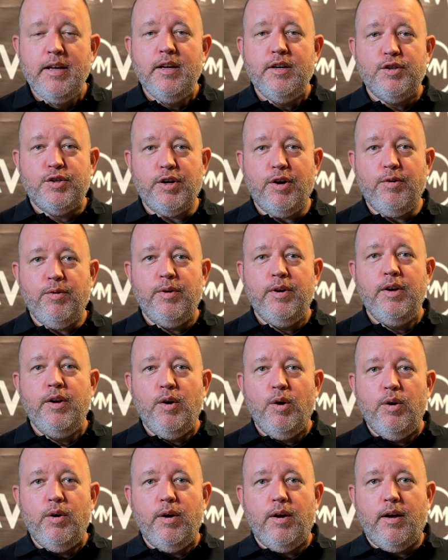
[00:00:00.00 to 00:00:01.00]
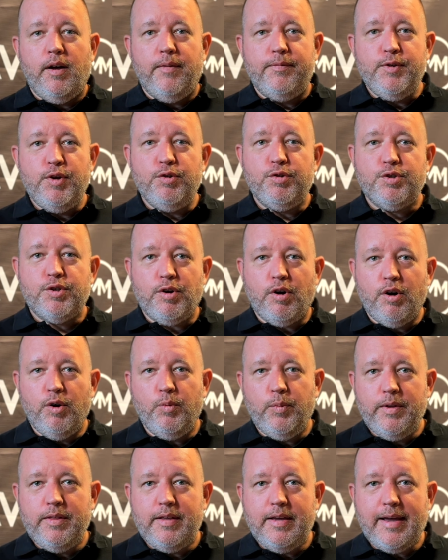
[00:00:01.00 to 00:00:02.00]
So you start
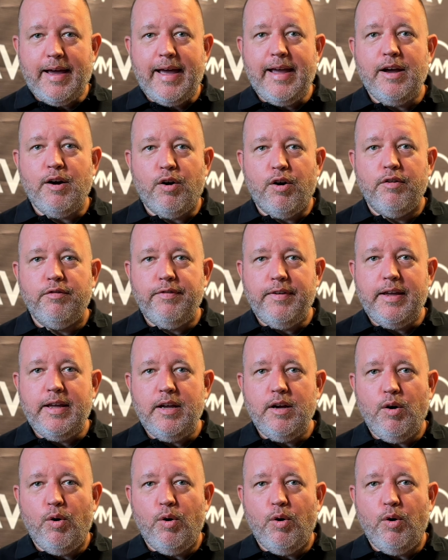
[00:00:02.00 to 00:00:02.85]
with the ARV,